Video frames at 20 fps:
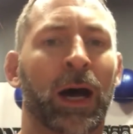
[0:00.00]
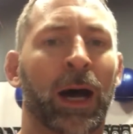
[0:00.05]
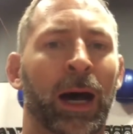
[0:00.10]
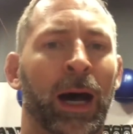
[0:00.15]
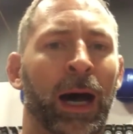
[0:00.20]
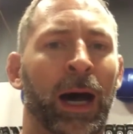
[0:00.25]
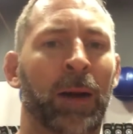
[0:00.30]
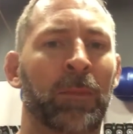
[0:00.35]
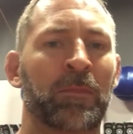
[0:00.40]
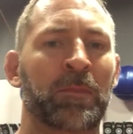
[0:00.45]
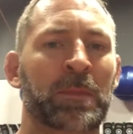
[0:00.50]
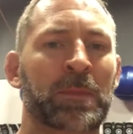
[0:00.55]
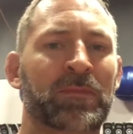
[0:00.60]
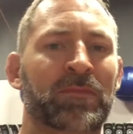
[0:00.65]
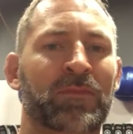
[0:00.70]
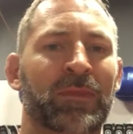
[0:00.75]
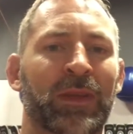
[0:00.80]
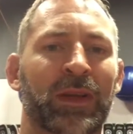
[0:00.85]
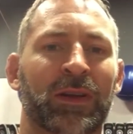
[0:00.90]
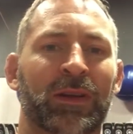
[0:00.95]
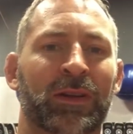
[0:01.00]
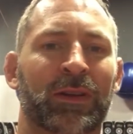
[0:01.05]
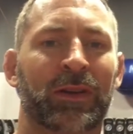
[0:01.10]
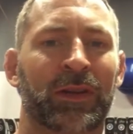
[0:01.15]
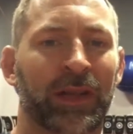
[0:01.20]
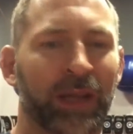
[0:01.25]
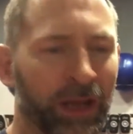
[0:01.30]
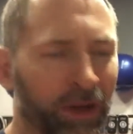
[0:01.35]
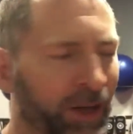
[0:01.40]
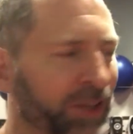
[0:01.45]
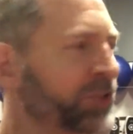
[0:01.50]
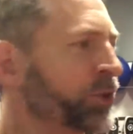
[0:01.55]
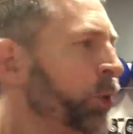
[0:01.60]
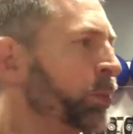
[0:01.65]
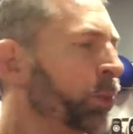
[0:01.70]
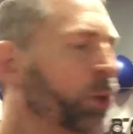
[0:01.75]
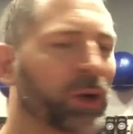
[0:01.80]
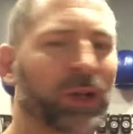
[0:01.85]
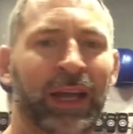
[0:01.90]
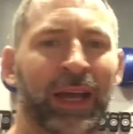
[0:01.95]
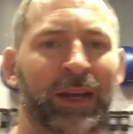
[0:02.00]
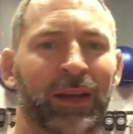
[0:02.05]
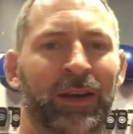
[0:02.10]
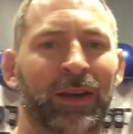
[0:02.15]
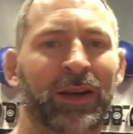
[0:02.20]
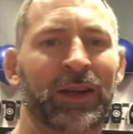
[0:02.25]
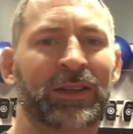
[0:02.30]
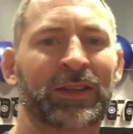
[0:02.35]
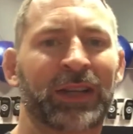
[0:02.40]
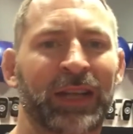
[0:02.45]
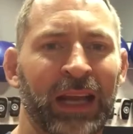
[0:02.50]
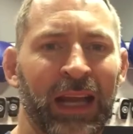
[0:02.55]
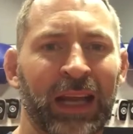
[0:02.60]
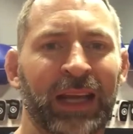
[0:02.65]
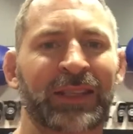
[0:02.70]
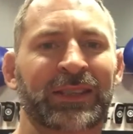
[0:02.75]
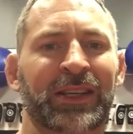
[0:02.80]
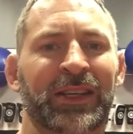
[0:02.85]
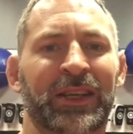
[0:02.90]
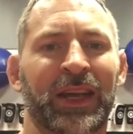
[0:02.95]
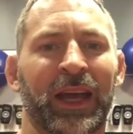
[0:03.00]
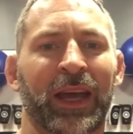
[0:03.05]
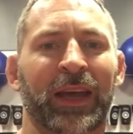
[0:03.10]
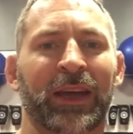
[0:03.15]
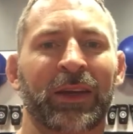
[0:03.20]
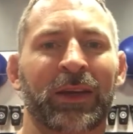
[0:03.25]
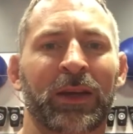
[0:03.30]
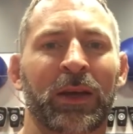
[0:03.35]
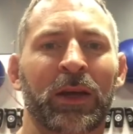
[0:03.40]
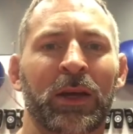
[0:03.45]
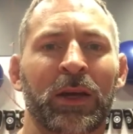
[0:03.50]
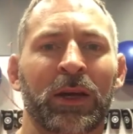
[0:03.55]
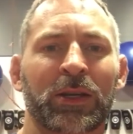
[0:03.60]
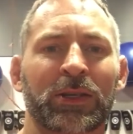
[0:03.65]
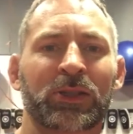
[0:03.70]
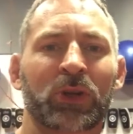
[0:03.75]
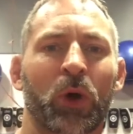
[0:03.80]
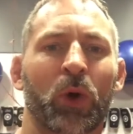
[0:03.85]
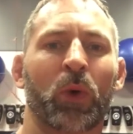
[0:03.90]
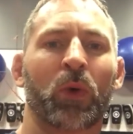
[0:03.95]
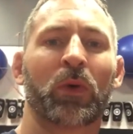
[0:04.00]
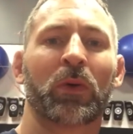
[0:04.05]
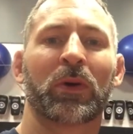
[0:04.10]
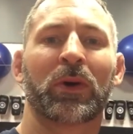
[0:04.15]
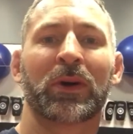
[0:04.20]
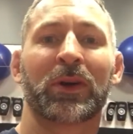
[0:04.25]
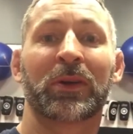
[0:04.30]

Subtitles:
There is no more later. Today is the day. So